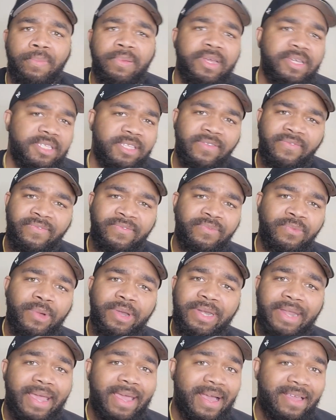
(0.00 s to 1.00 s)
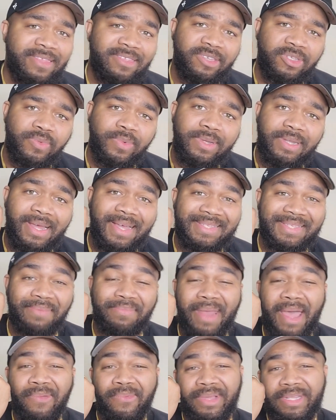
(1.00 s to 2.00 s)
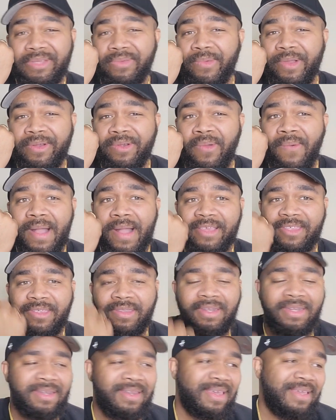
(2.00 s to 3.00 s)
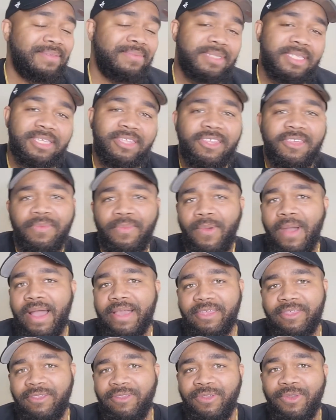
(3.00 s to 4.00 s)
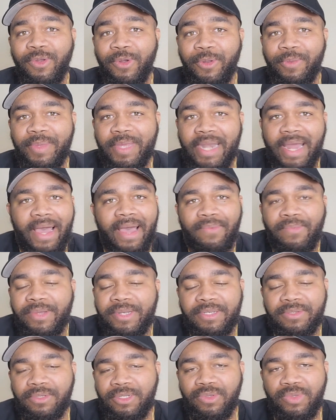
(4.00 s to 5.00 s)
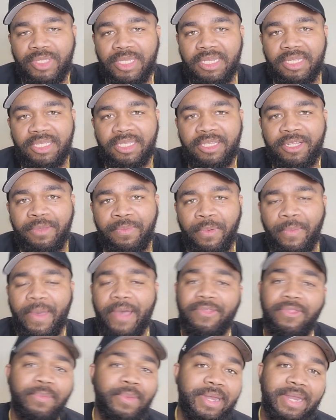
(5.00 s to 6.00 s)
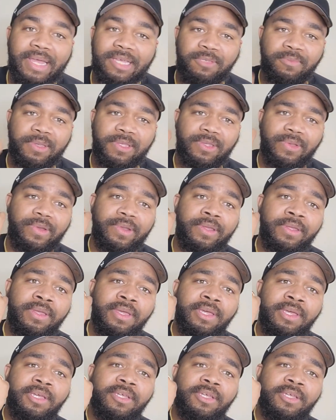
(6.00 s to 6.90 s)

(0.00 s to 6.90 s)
Plus, if one day I just realize I'm not really wearing a watch any day, it's a cheap watch. You know what I mean? I wouldn't lose any sleep about the money I spent on it.